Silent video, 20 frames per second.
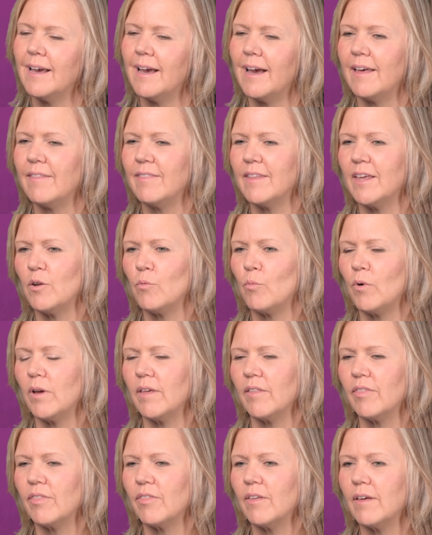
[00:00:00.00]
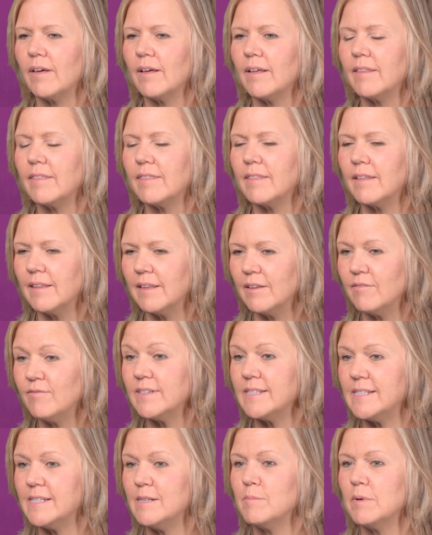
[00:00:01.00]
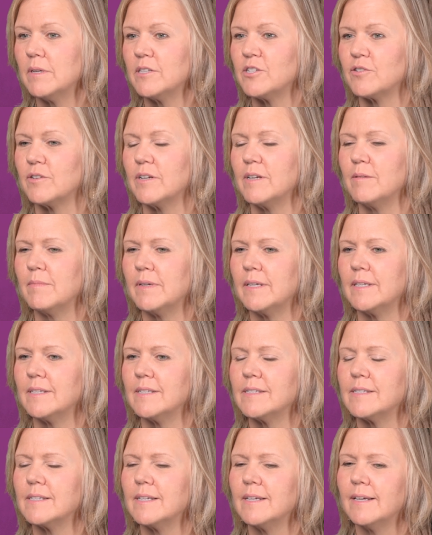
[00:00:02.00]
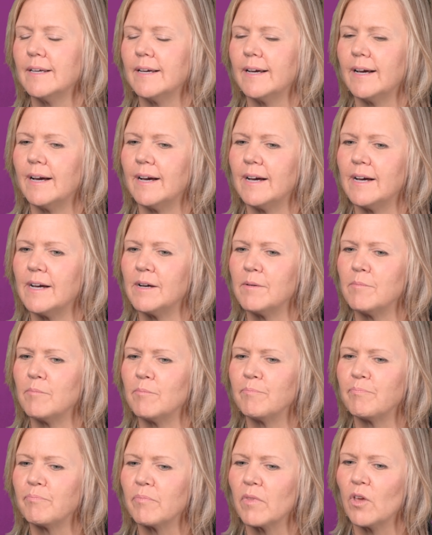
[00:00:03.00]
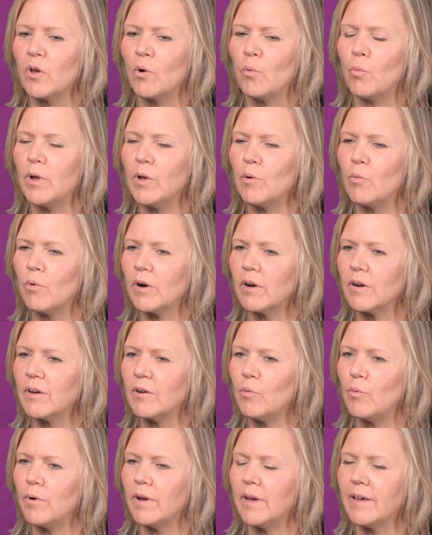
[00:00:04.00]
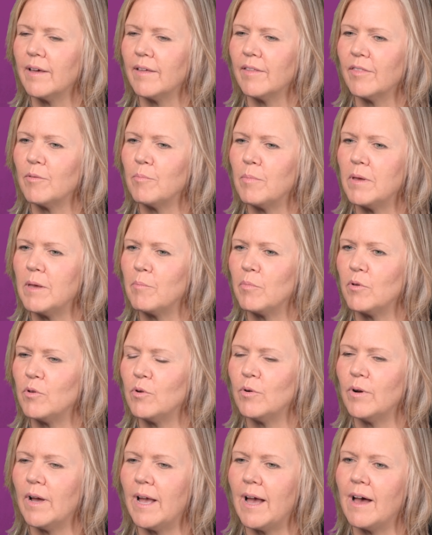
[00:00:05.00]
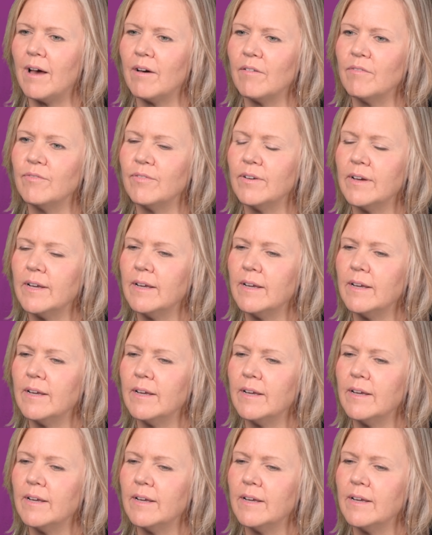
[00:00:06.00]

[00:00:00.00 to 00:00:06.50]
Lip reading: And then with the lymphedema treatment, we work with people who have